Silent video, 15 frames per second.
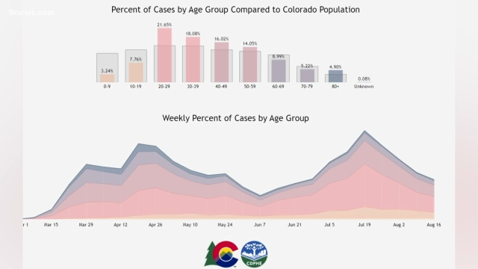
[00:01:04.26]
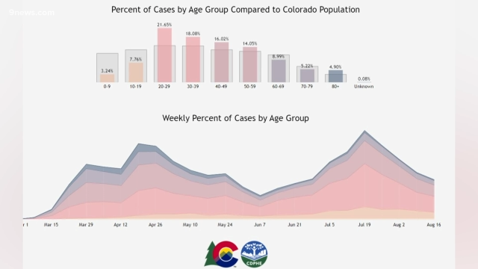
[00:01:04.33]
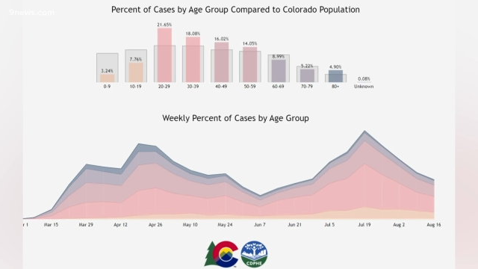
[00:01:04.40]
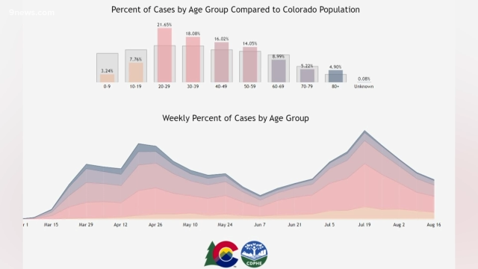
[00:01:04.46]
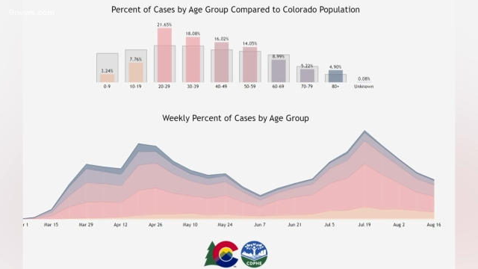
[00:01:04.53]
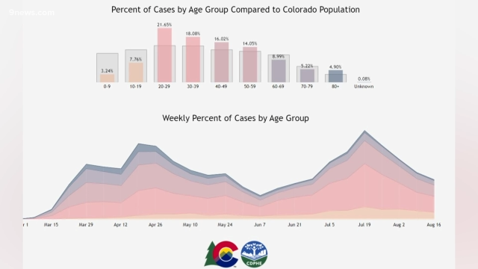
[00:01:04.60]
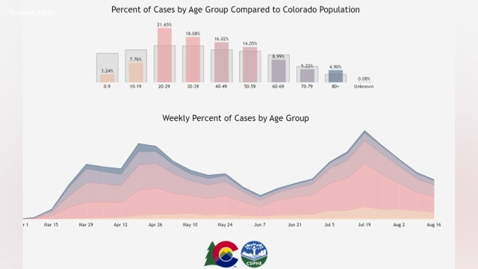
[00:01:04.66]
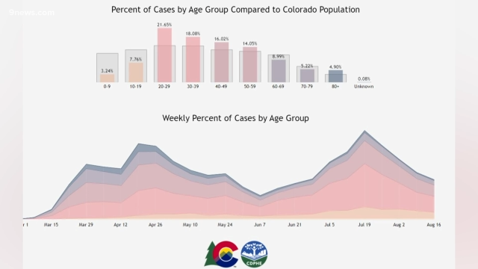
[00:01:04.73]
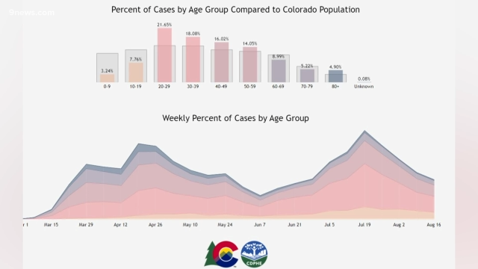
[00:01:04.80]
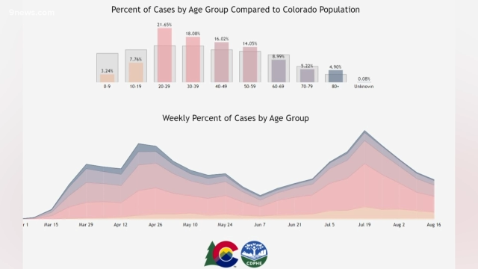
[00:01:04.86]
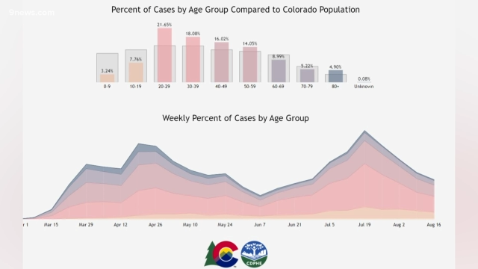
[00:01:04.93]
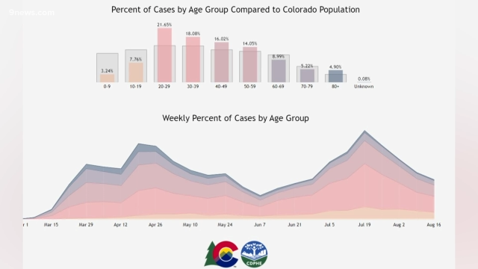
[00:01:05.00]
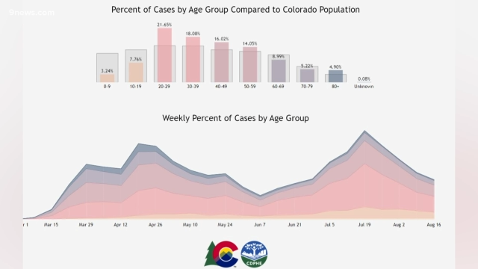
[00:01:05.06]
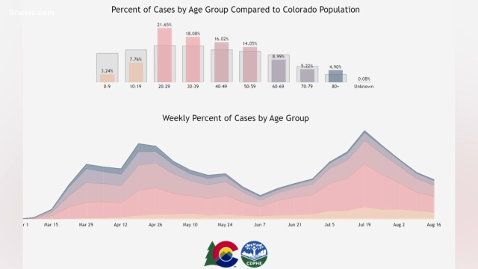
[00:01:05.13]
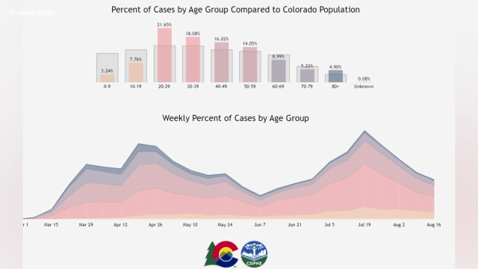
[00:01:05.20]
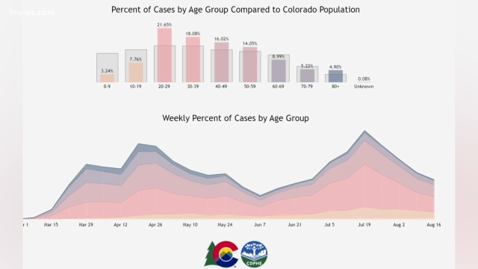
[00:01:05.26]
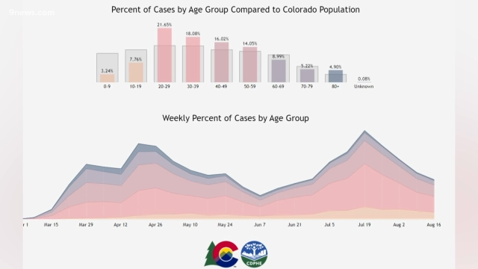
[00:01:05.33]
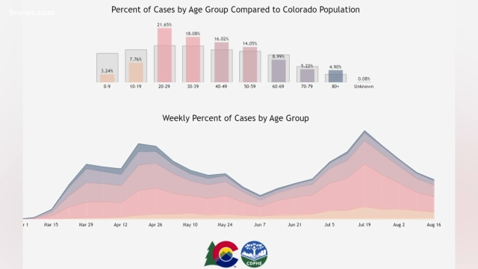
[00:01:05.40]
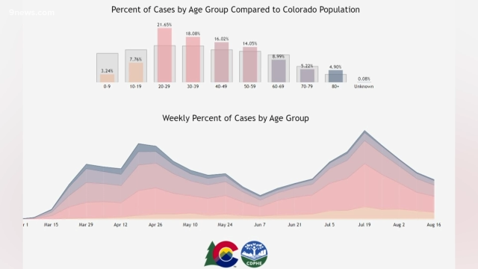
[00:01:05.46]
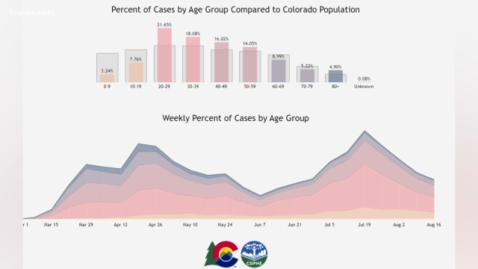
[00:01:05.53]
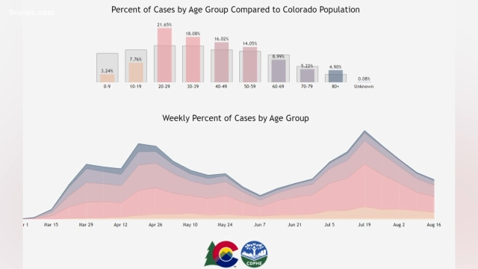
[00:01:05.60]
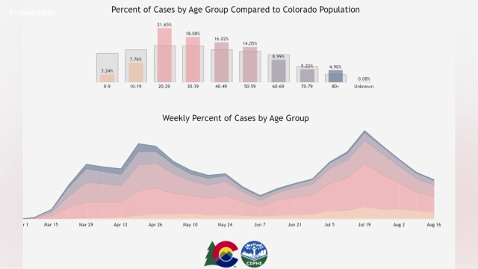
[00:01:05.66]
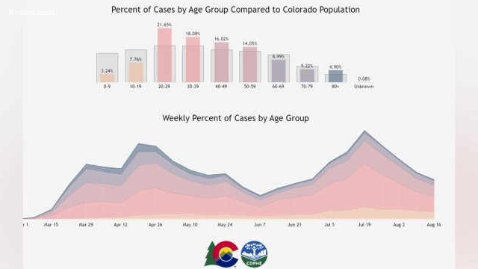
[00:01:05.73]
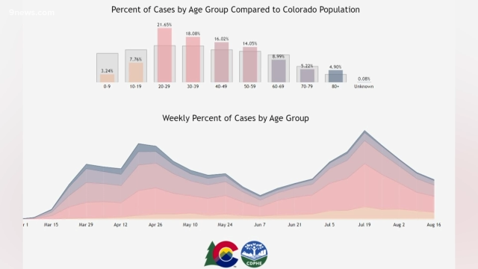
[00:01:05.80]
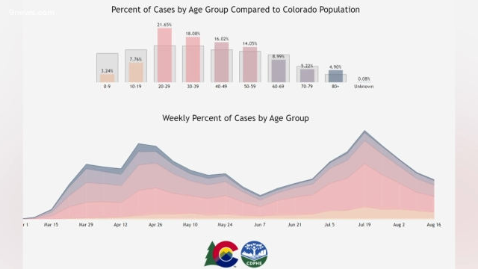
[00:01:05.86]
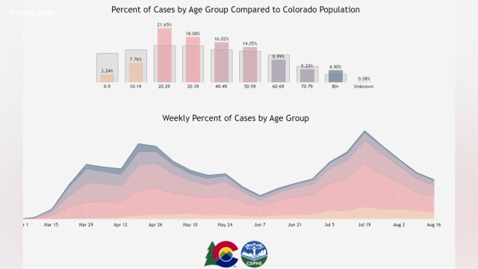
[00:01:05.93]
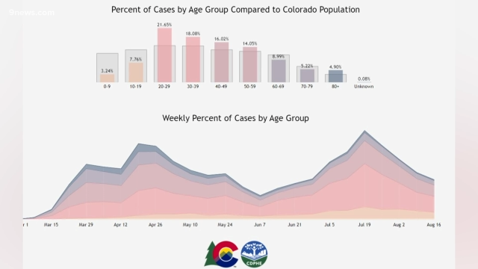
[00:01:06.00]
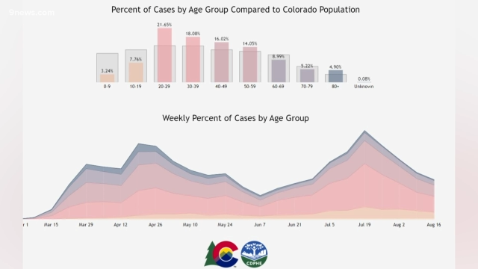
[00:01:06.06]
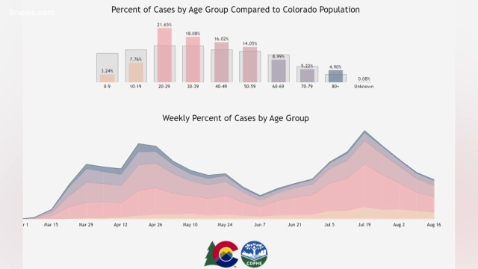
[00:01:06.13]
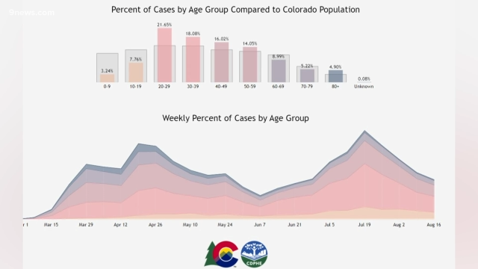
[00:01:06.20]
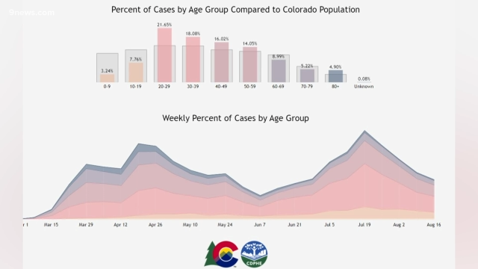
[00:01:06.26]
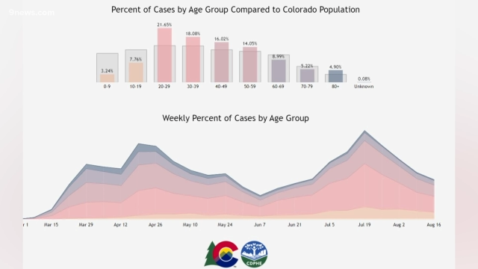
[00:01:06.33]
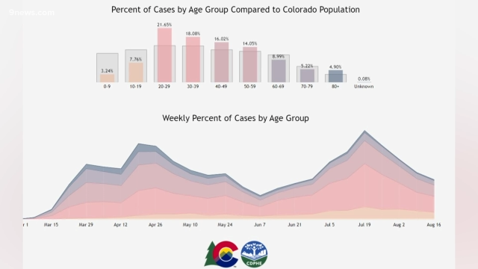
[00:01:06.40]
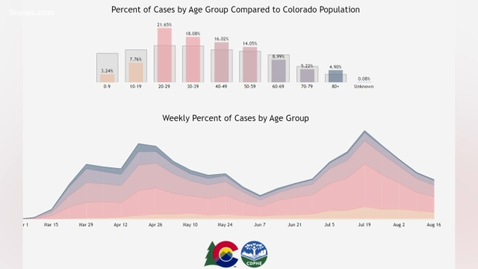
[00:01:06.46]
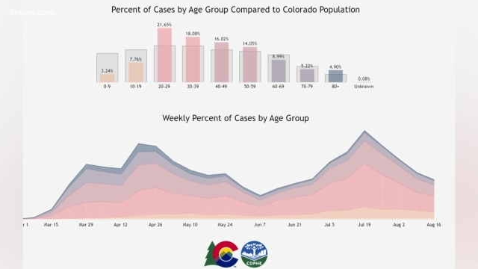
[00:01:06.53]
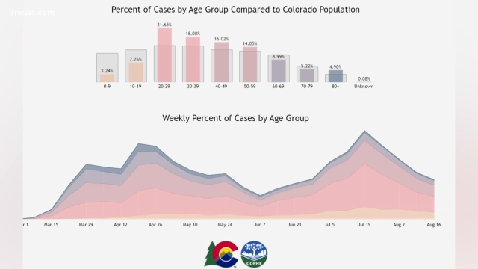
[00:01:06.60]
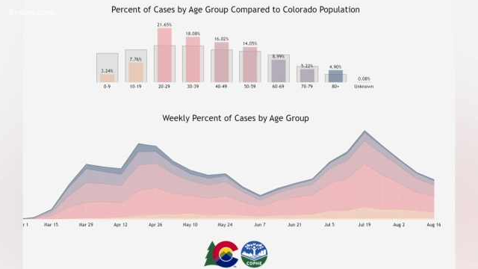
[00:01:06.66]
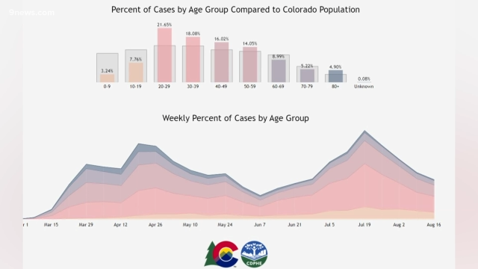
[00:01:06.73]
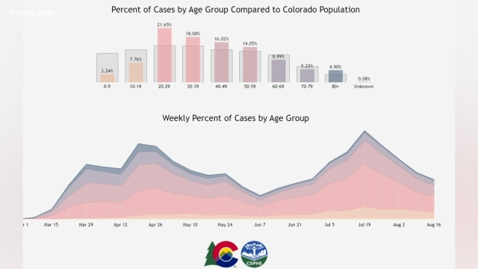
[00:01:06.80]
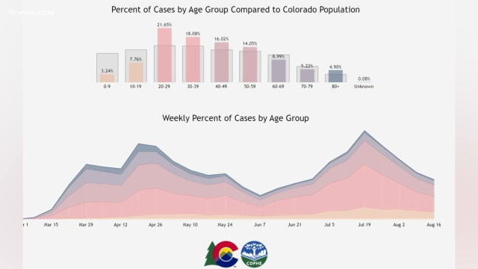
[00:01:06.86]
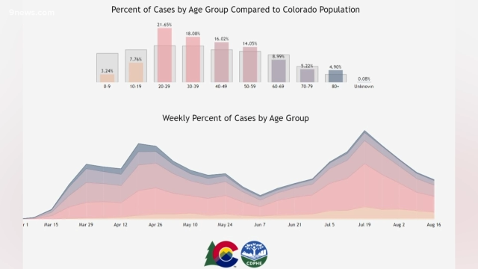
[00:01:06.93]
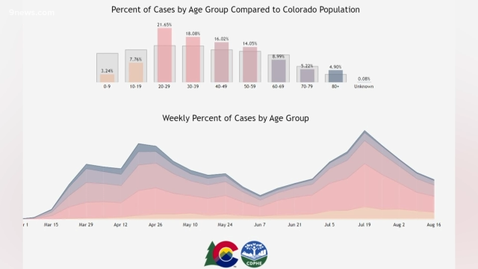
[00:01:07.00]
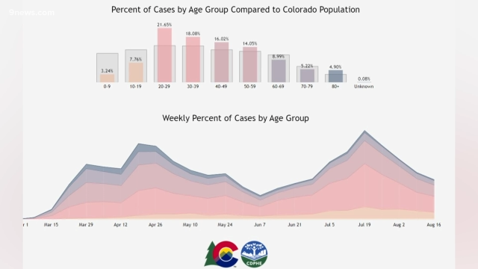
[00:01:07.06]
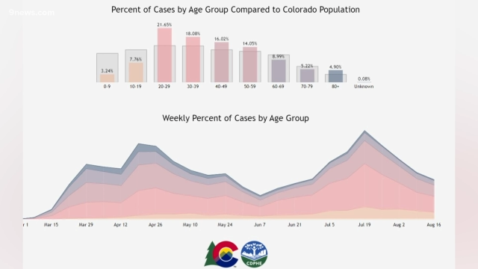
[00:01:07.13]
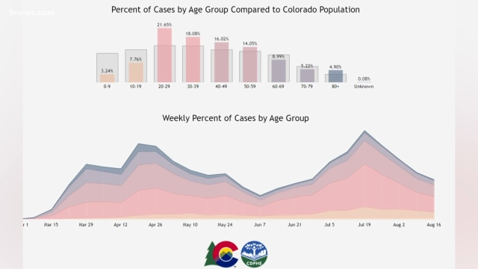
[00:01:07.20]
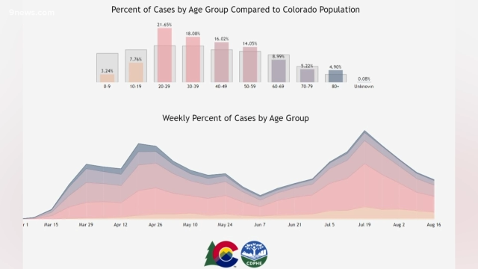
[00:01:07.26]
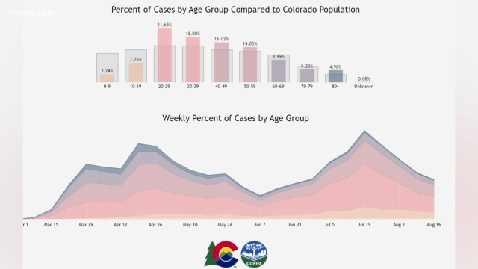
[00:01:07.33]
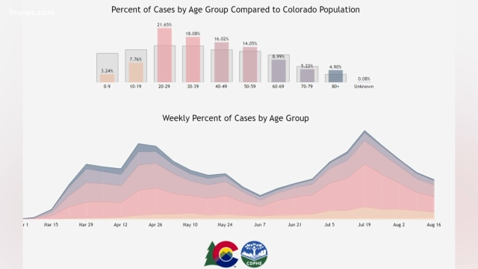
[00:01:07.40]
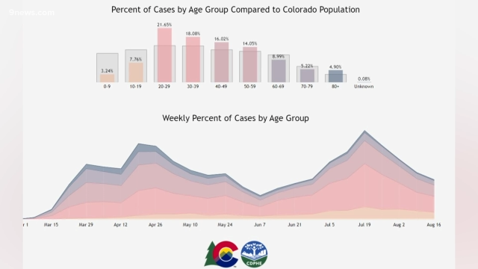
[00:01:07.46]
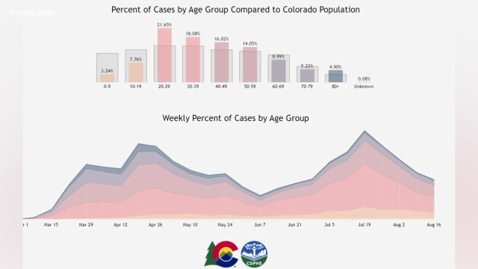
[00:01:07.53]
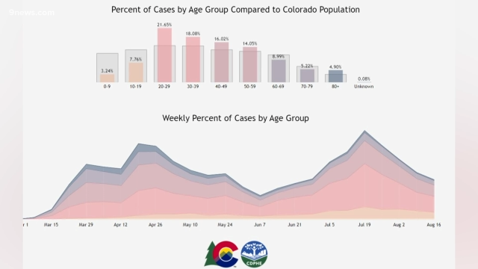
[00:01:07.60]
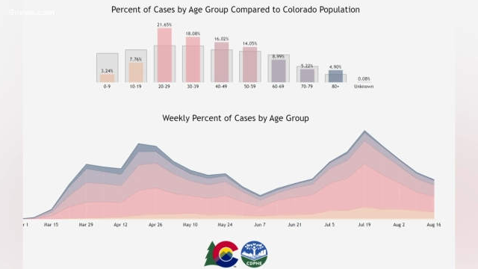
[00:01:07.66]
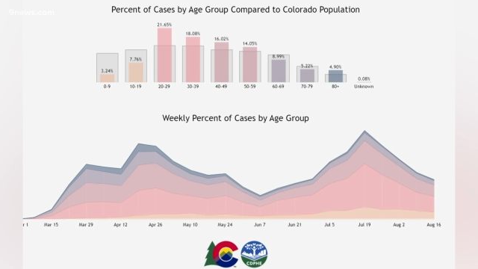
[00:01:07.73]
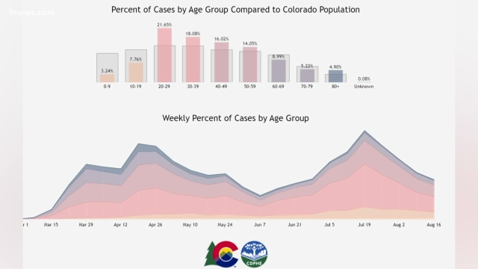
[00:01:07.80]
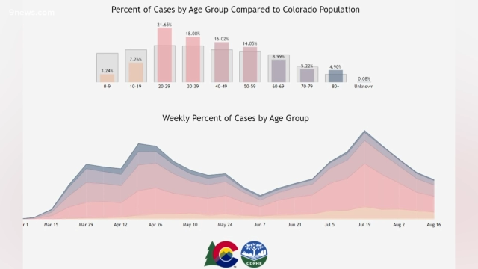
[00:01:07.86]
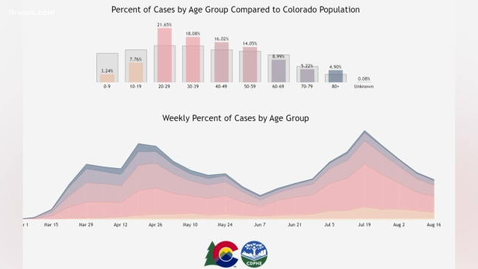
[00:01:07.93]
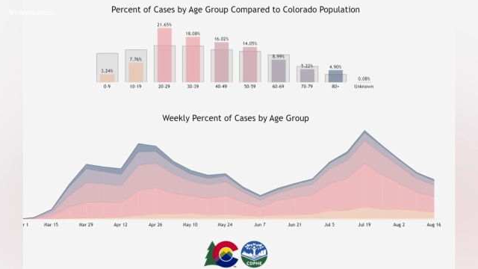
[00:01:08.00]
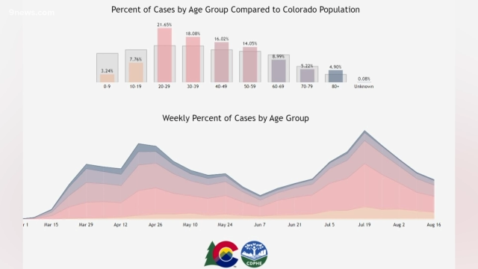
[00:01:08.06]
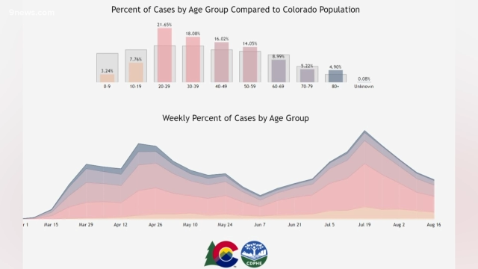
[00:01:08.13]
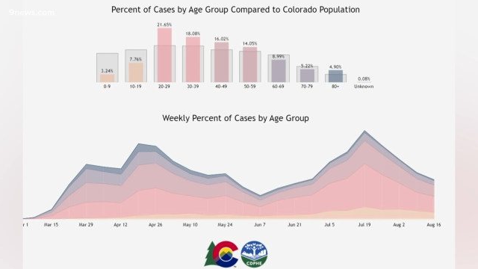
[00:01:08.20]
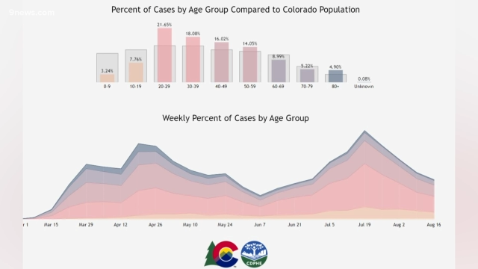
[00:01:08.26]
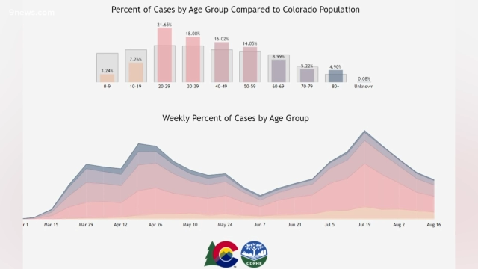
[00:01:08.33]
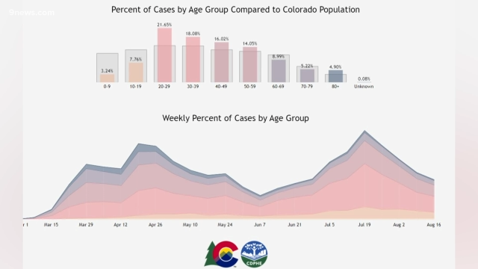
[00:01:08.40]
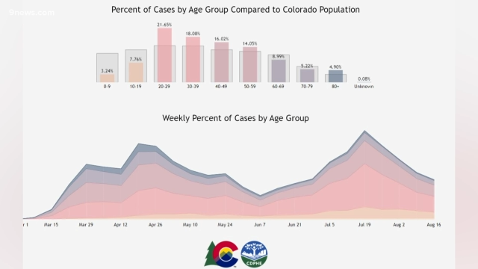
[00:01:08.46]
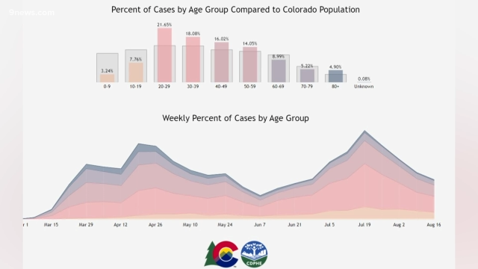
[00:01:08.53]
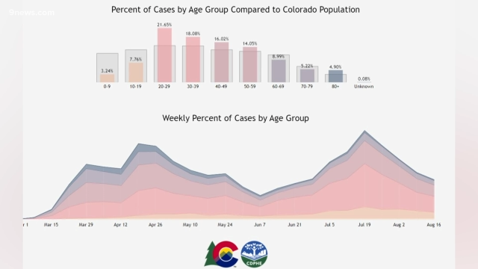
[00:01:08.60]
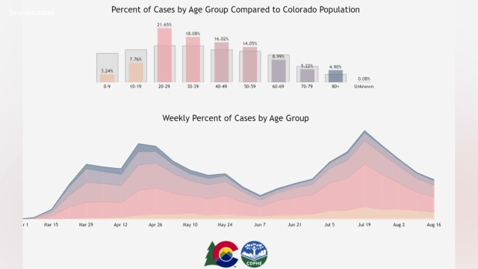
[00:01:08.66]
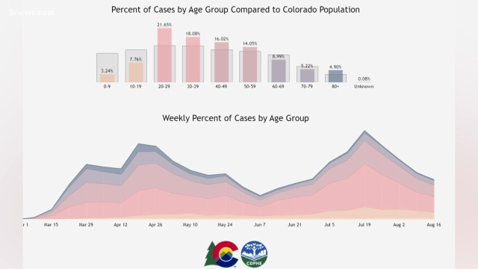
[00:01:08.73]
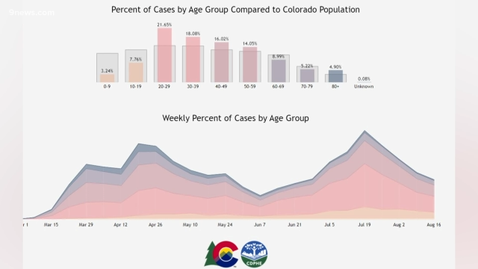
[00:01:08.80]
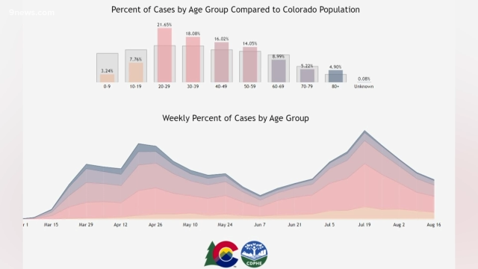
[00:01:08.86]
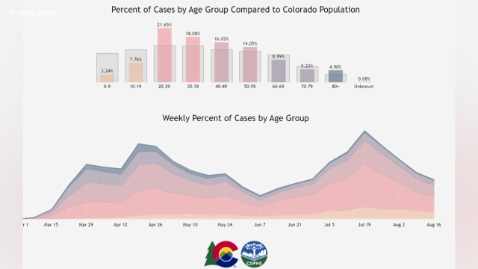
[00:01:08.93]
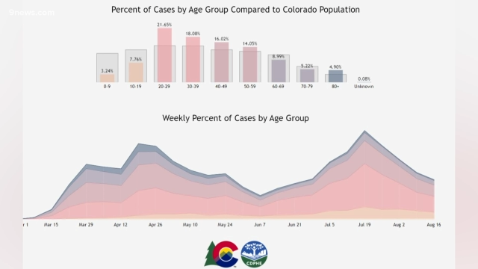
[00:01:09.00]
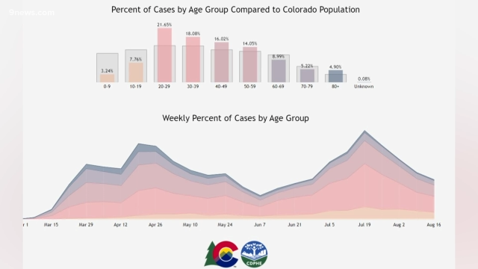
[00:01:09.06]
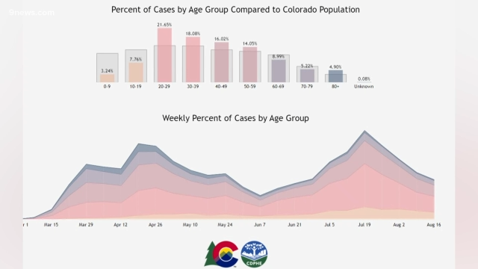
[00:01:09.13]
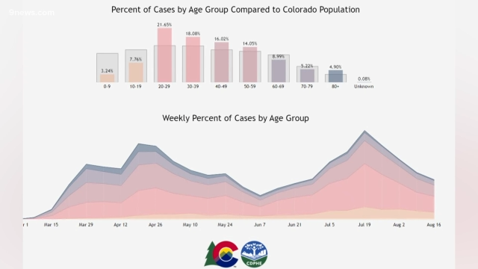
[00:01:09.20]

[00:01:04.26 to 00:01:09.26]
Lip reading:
(no speaker visible)